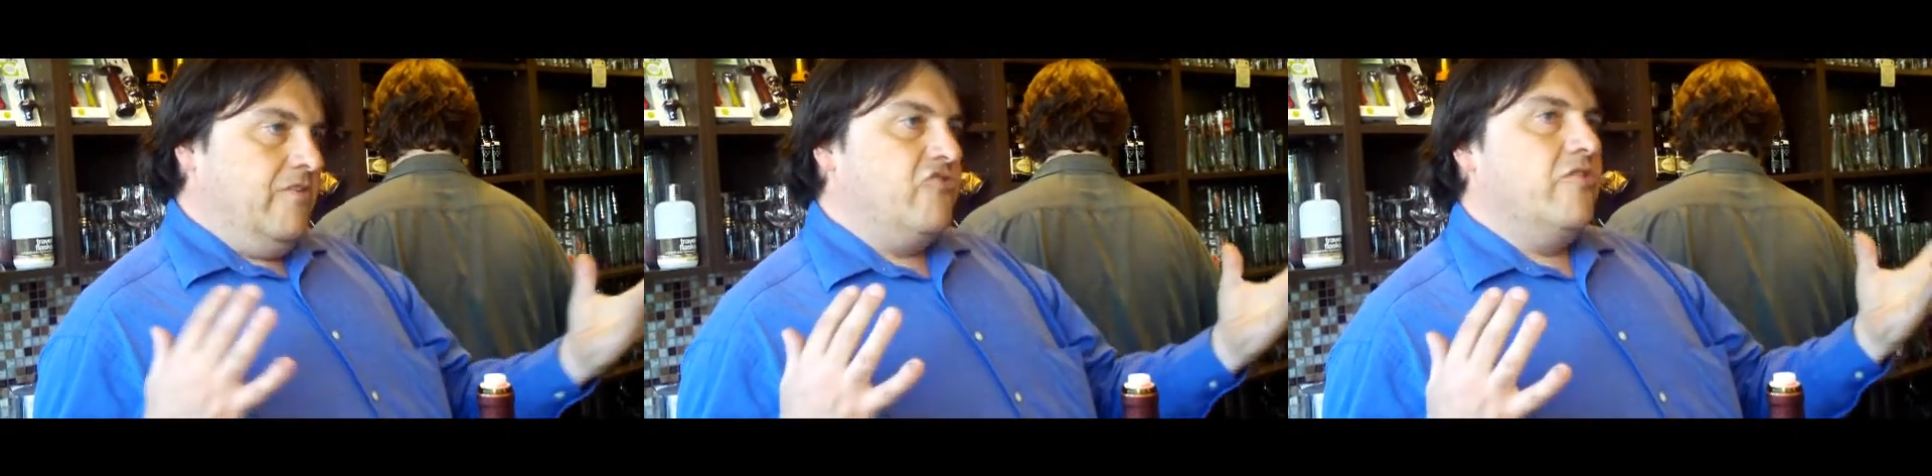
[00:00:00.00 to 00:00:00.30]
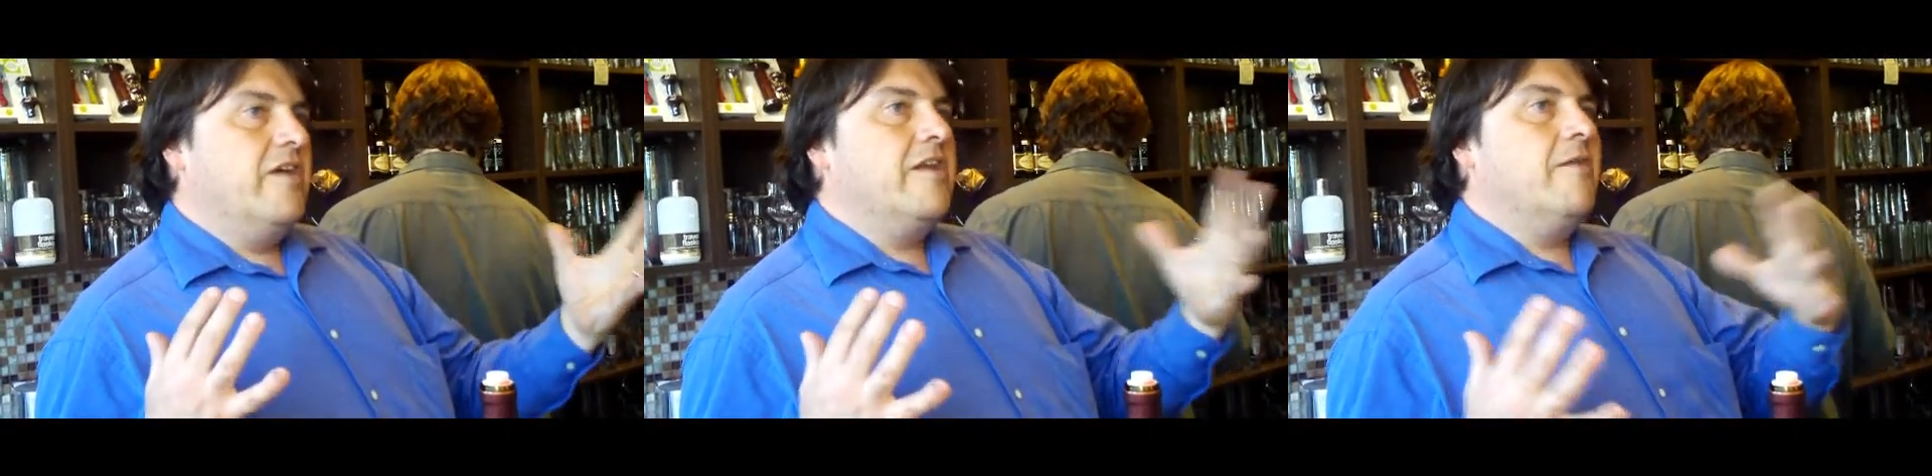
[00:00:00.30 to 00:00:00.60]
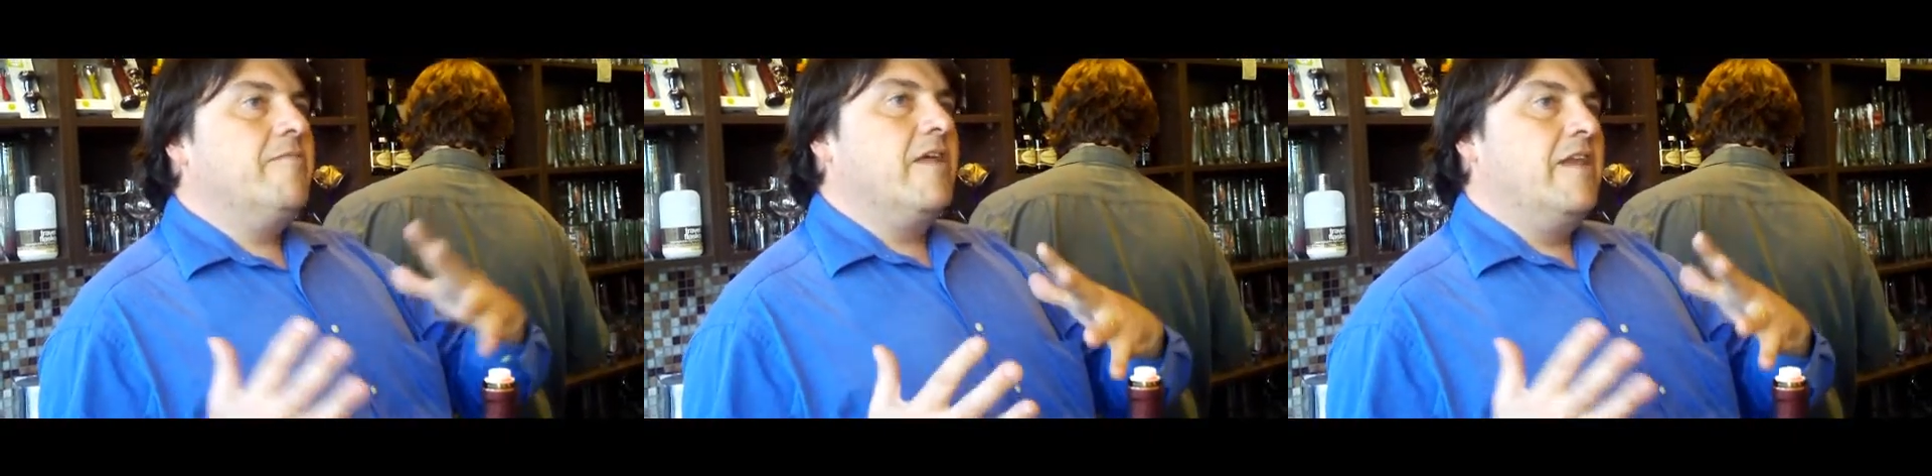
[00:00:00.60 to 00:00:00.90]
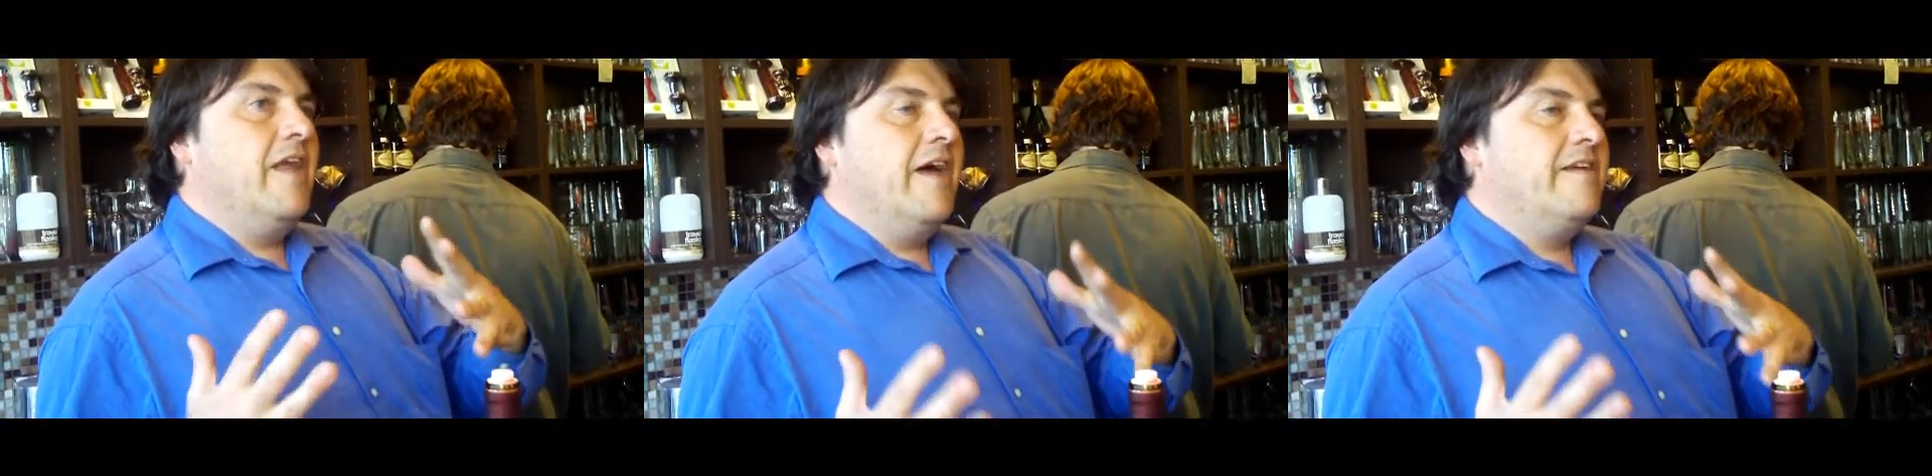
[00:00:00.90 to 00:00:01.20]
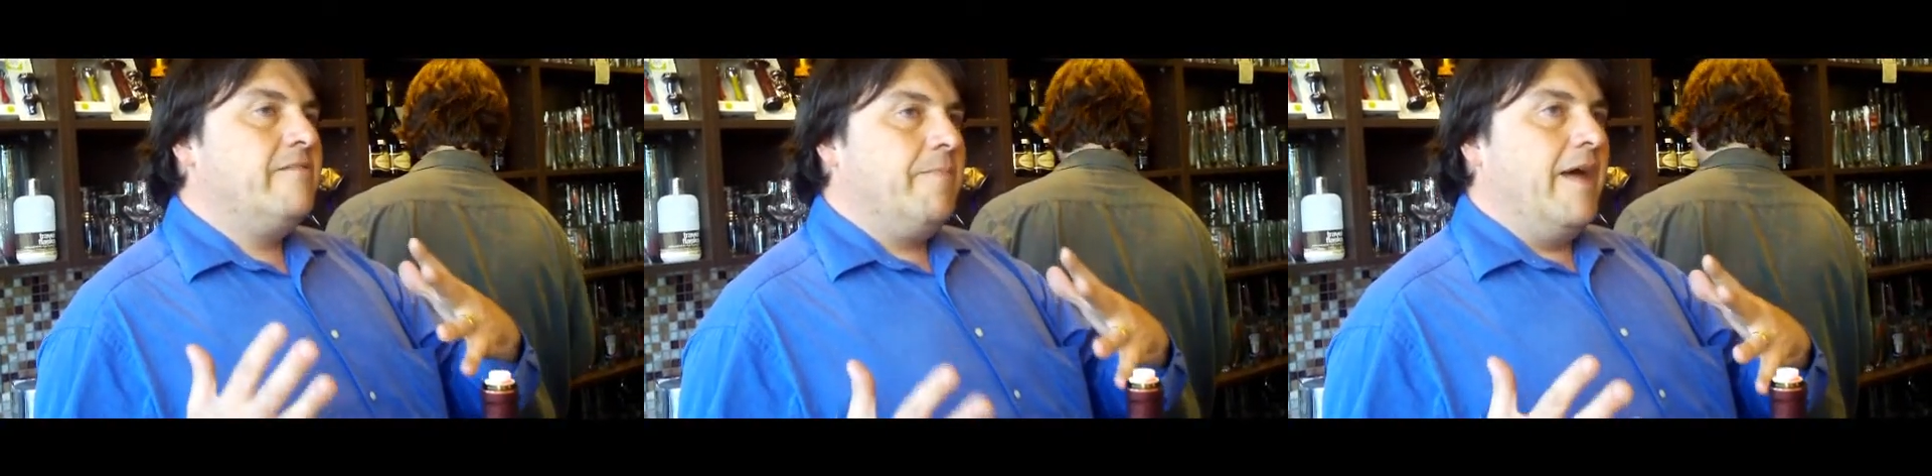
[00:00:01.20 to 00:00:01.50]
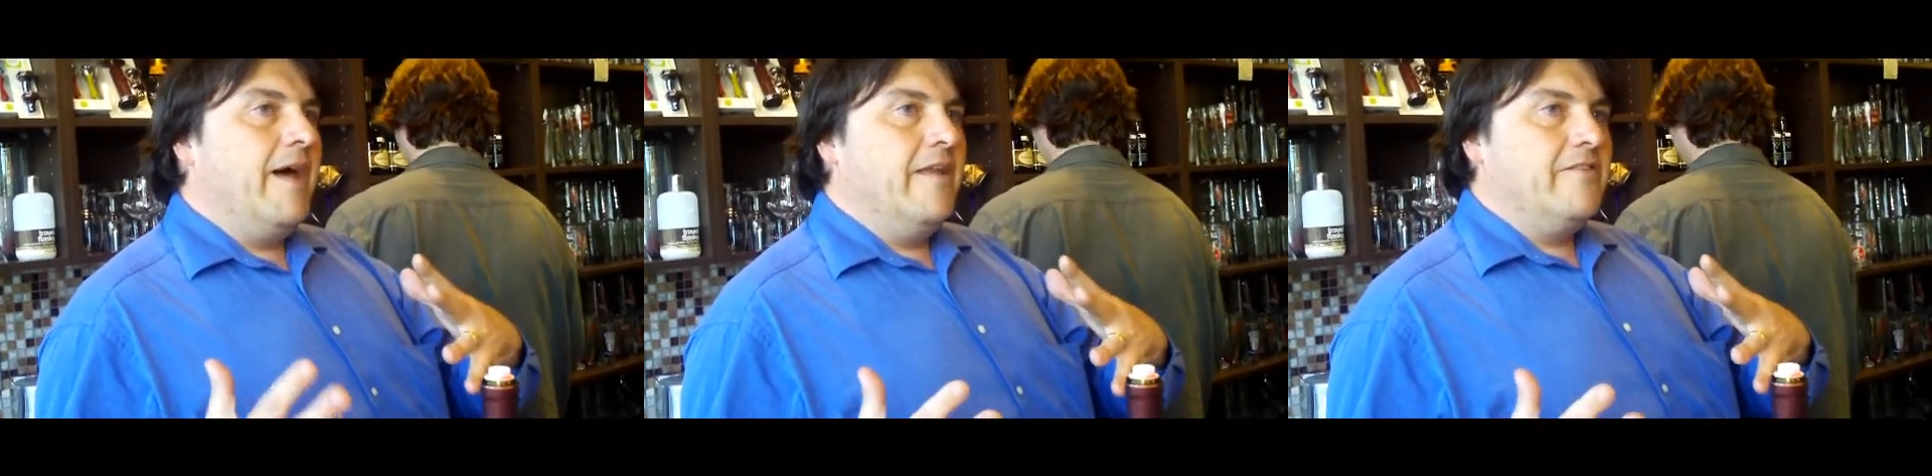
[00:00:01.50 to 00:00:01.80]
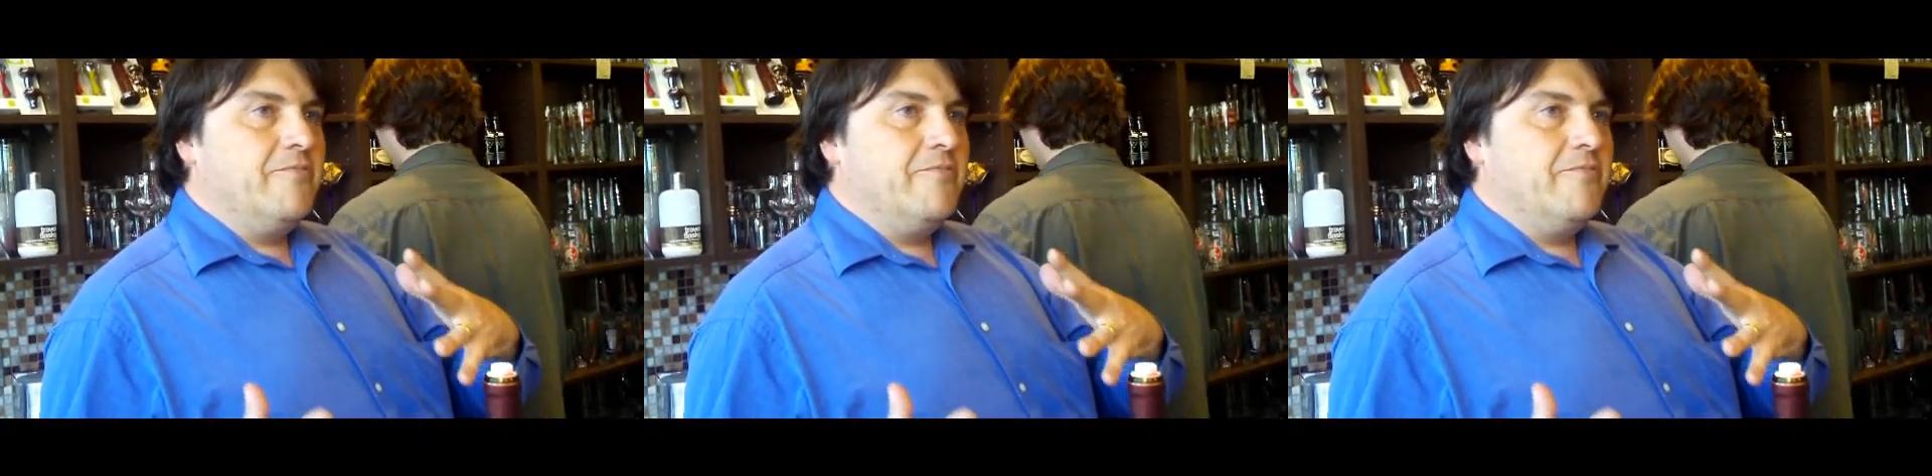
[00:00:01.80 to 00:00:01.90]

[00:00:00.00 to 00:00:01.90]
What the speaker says: So you end up with a nice balance